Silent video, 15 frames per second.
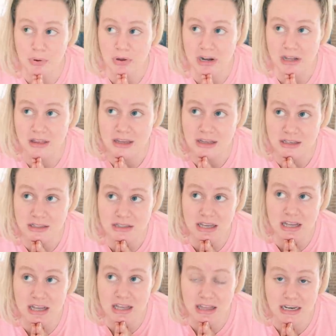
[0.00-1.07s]
putting things,
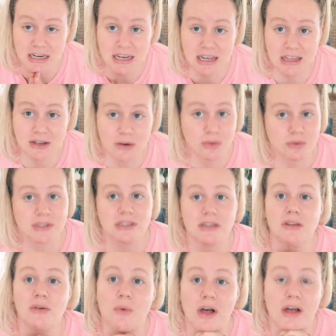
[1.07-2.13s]
like nailing holes into
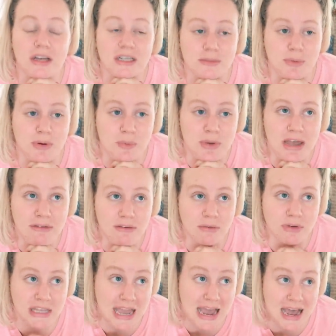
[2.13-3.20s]
the walls, but we haven't
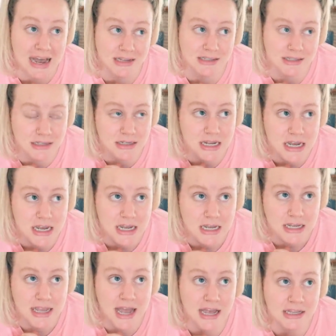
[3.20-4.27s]
really asked
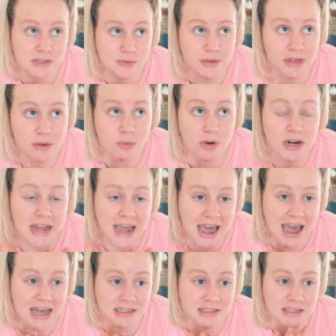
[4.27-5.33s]
yet. So I think we're gonna
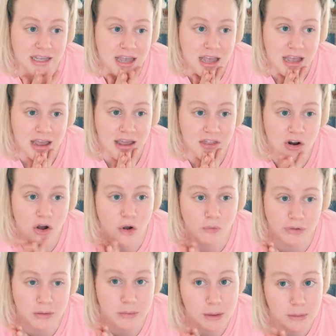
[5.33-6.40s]
ask and then
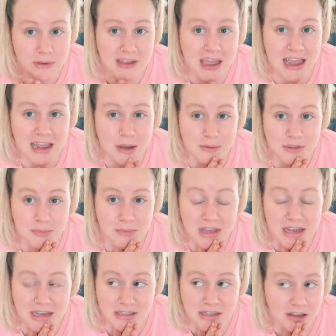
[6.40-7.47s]
hopefully be able to hang up some
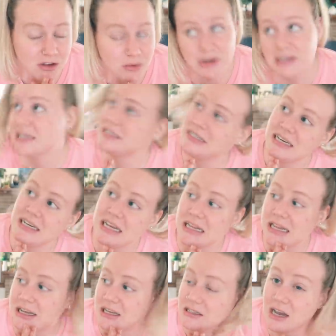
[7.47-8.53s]
things. Otherwise I did get
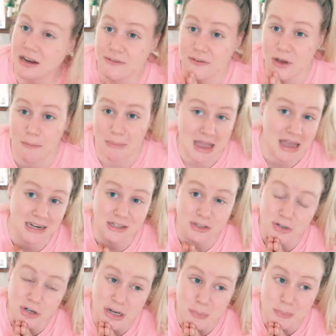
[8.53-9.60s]
like a ton of command
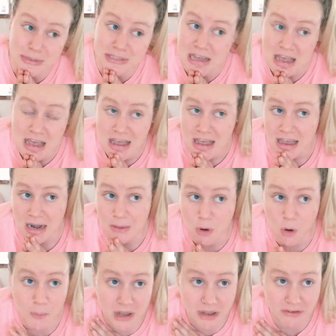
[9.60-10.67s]
strips, and I'm
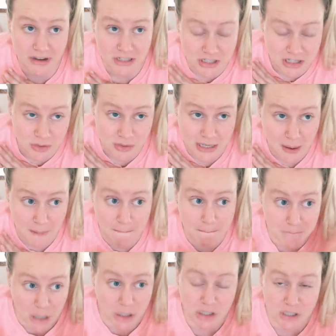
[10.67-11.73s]
hoping if I just use like a
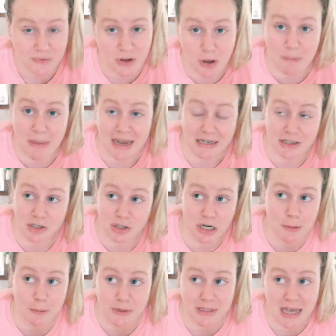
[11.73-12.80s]
bunch of command
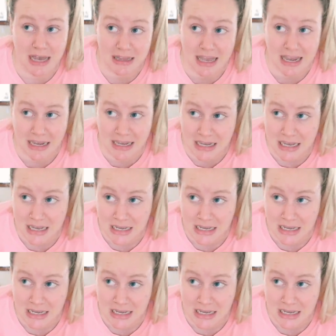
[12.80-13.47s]
strips that like